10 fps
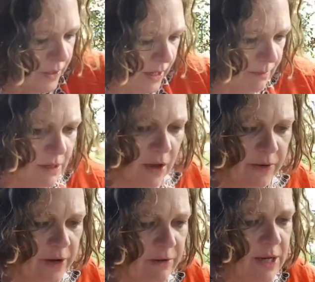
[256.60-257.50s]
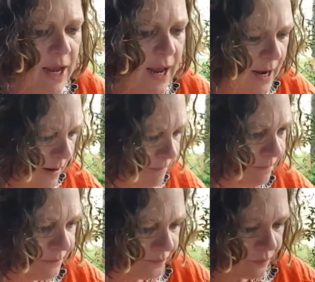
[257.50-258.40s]
I'm going okay.
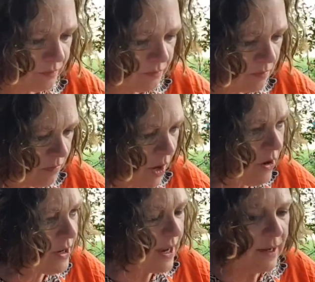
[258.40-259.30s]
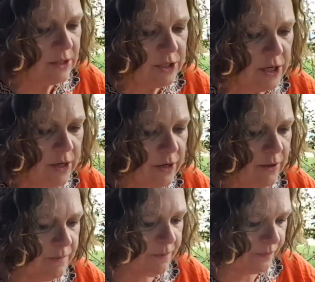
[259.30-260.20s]
Okay, so
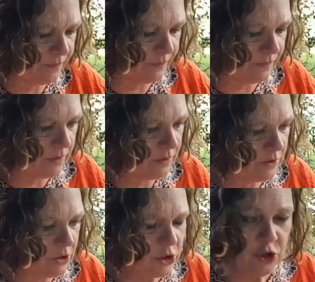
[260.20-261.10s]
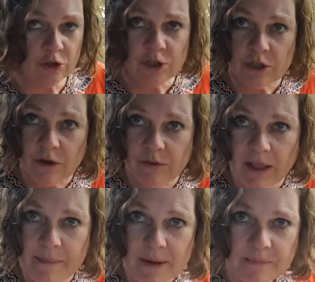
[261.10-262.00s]
juice of a
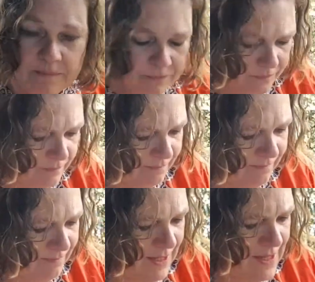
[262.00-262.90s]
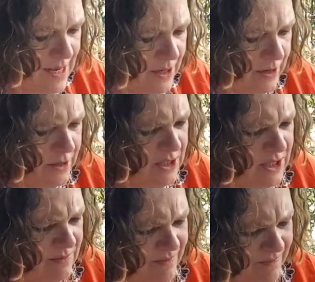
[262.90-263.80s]
lemon, in that goes,